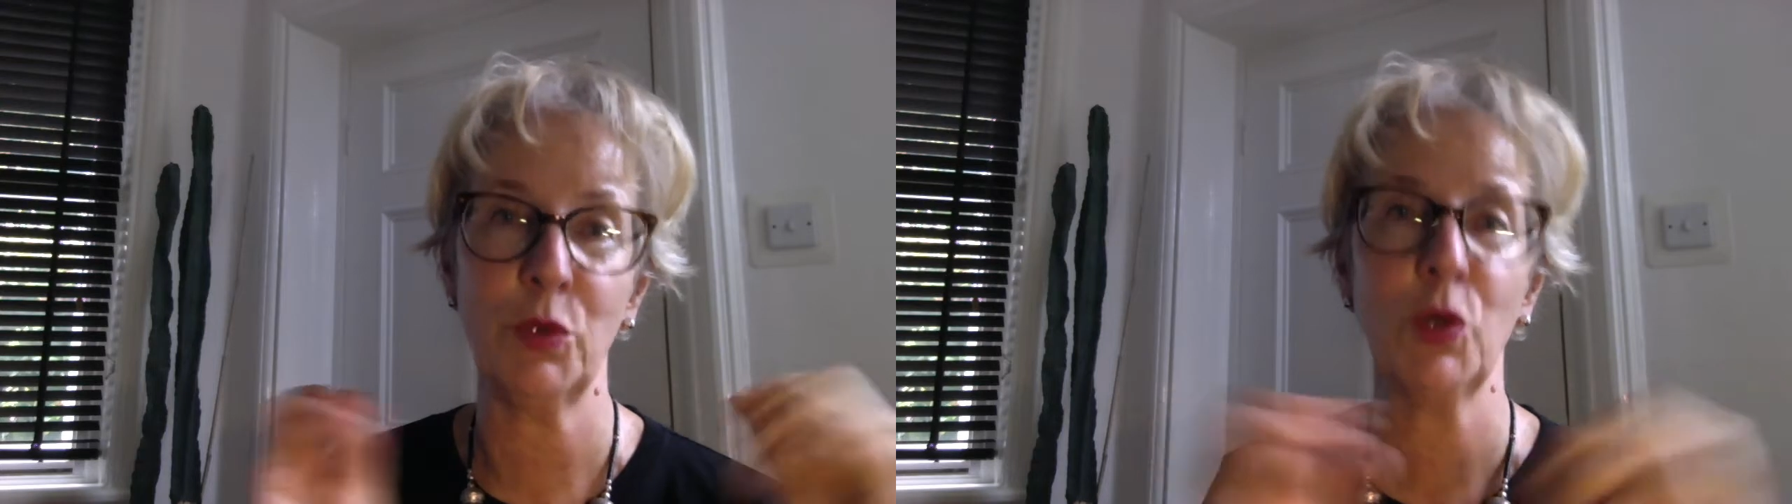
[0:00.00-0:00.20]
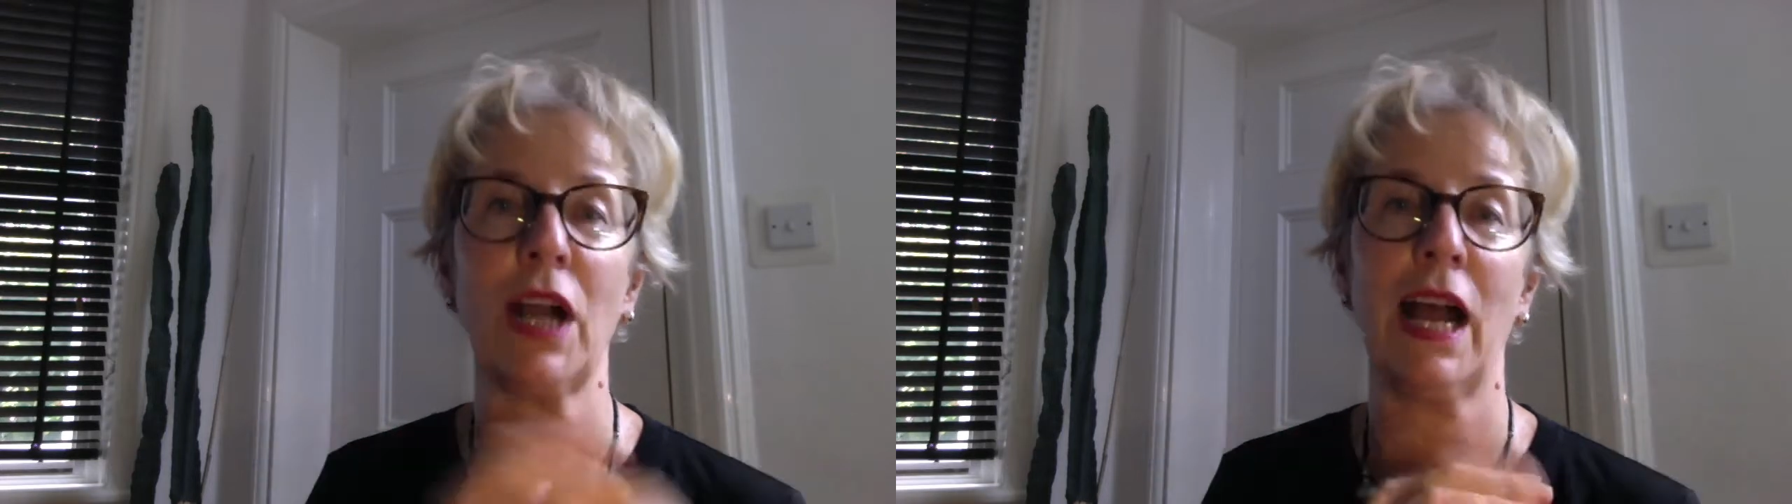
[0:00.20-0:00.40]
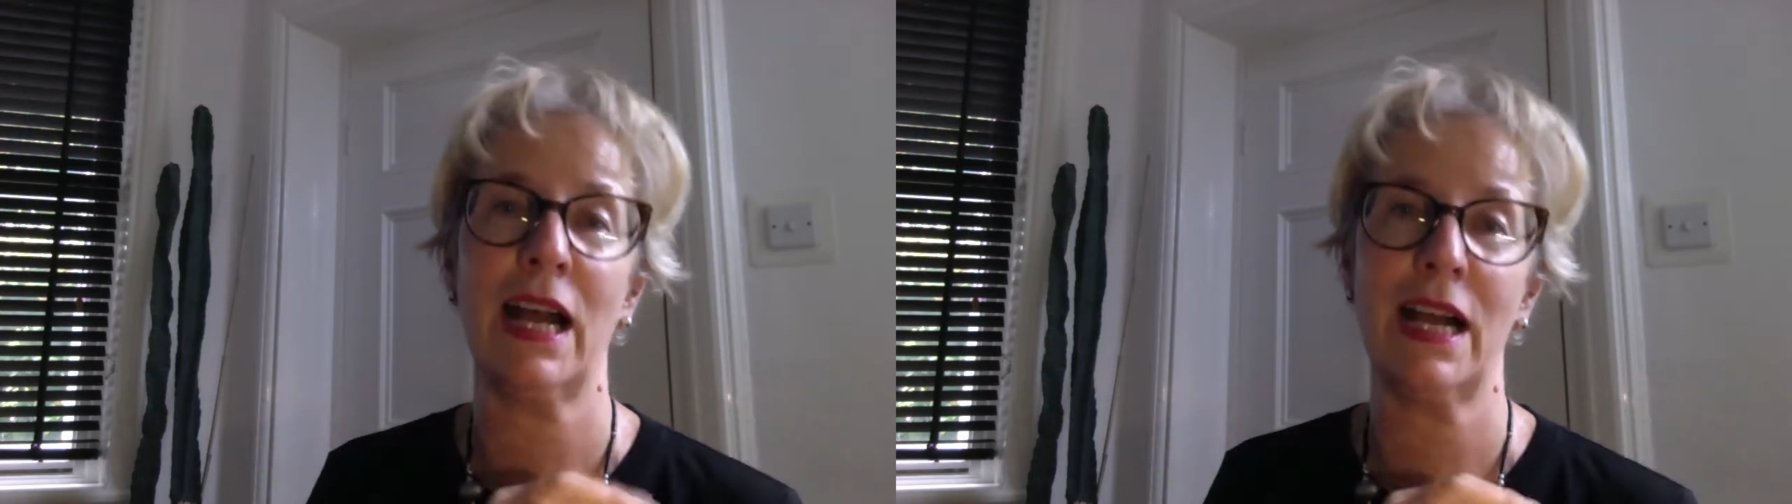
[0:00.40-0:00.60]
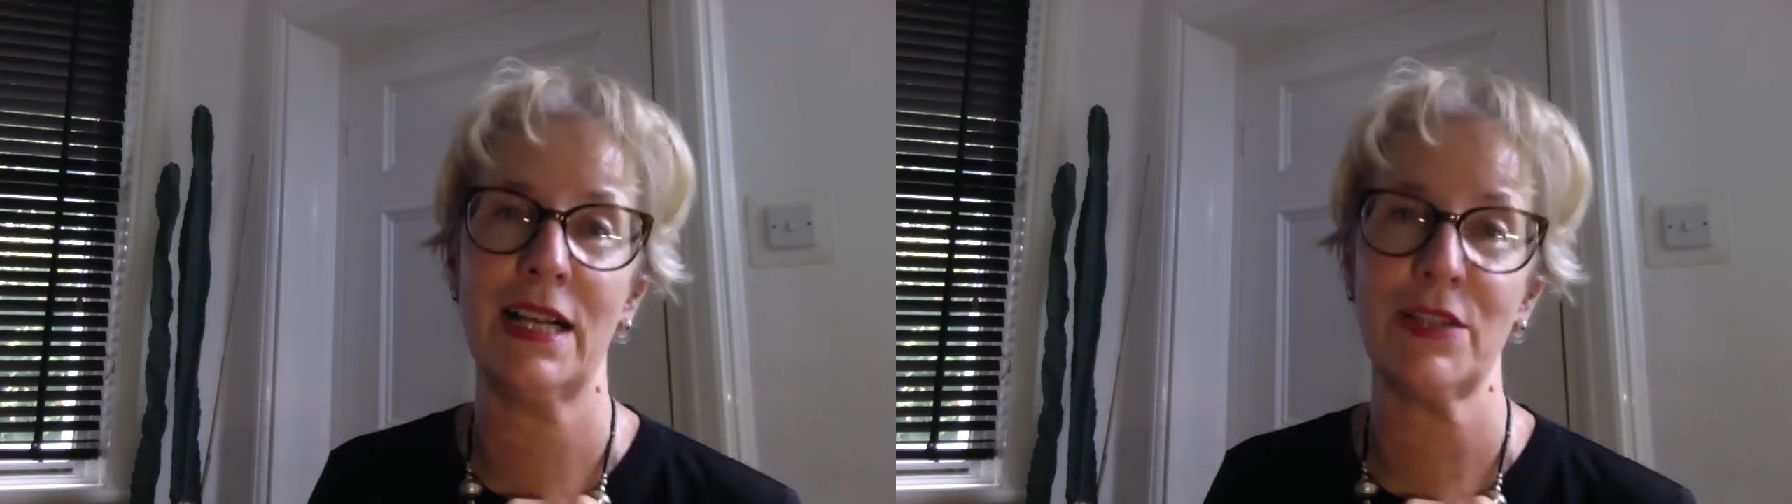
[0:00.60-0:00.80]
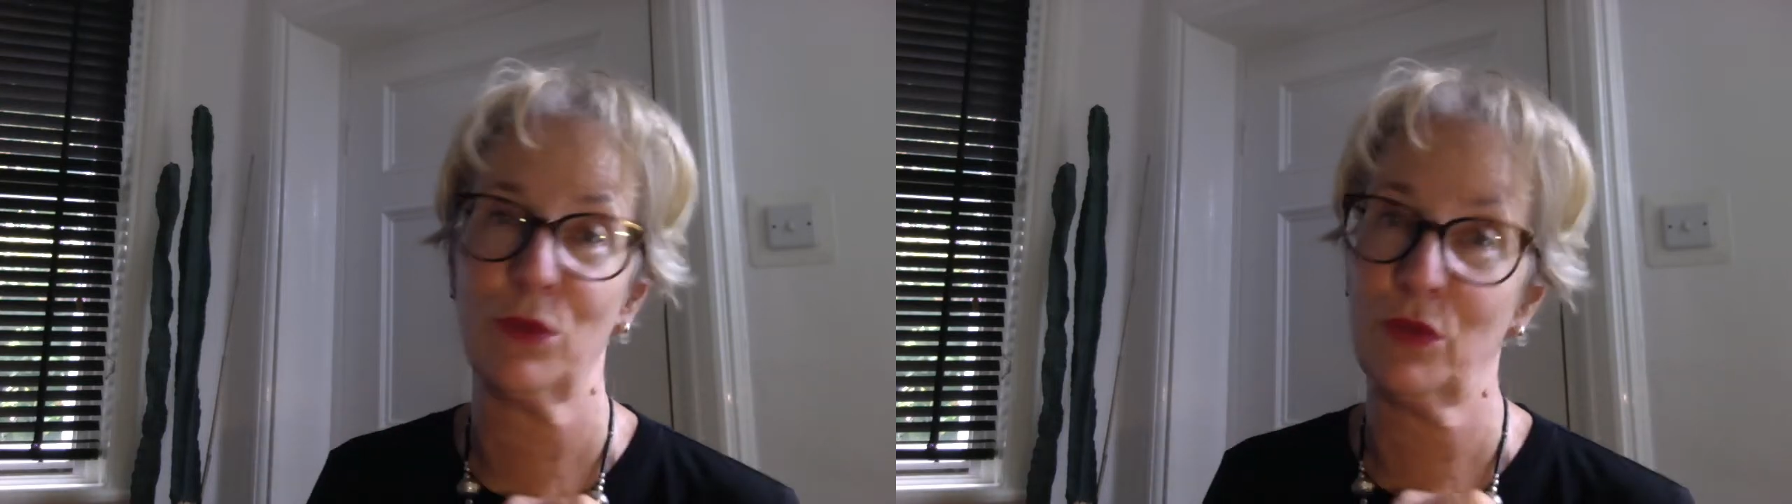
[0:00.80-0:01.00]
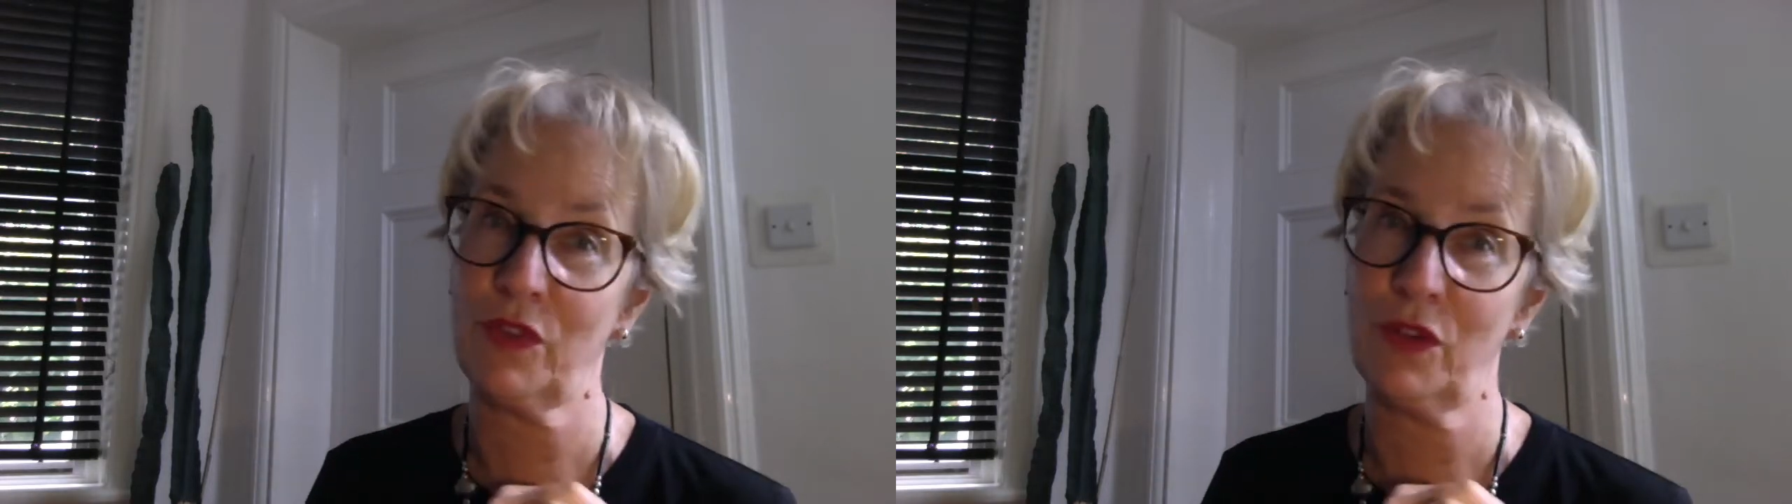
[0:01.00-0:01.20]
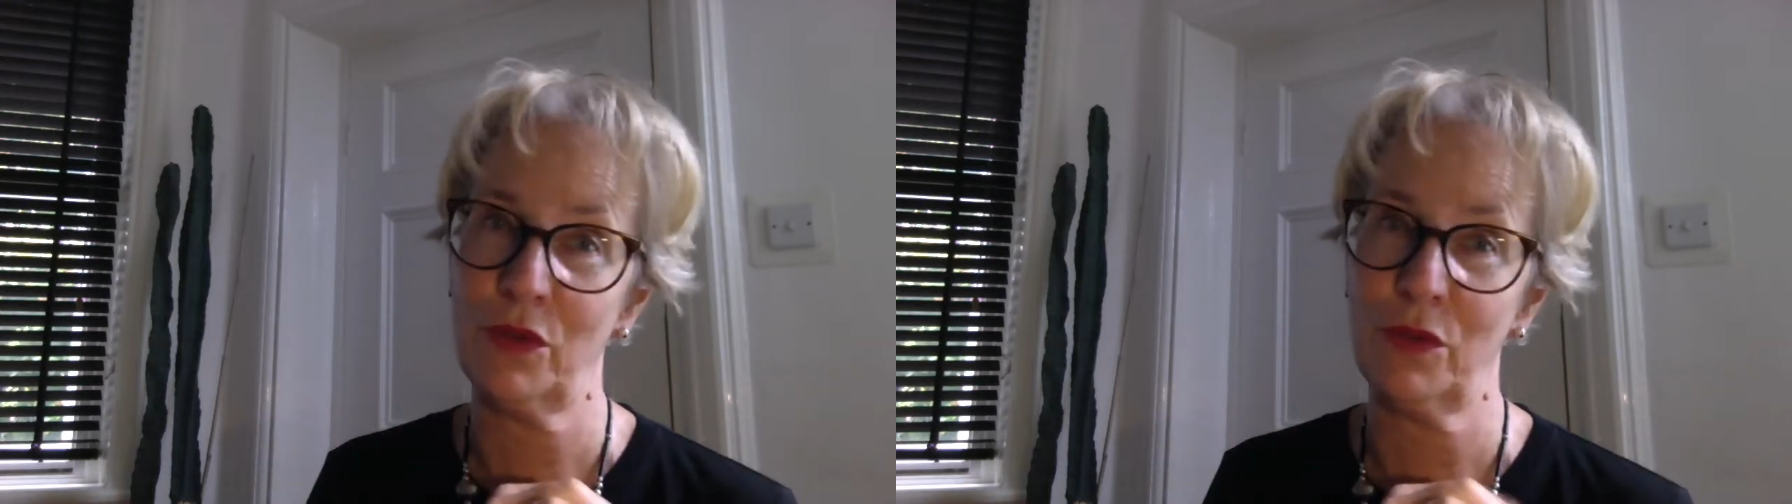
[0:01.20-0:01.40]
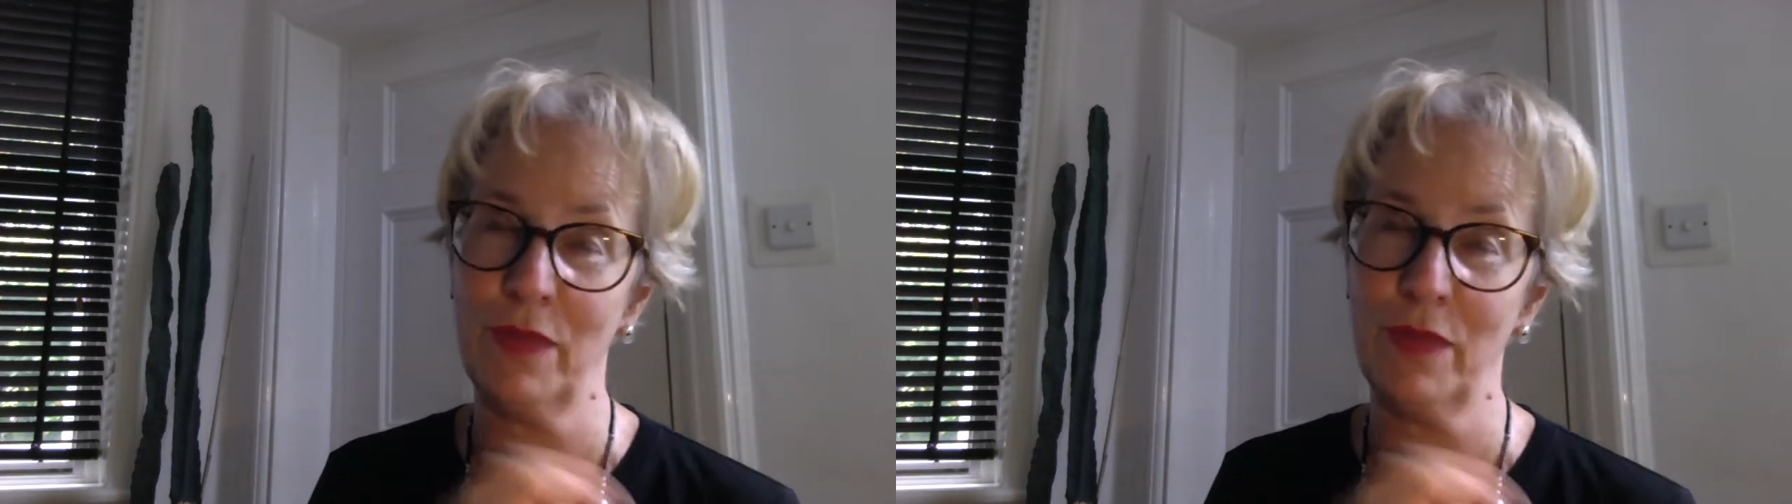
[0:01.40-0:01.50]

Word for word: book and also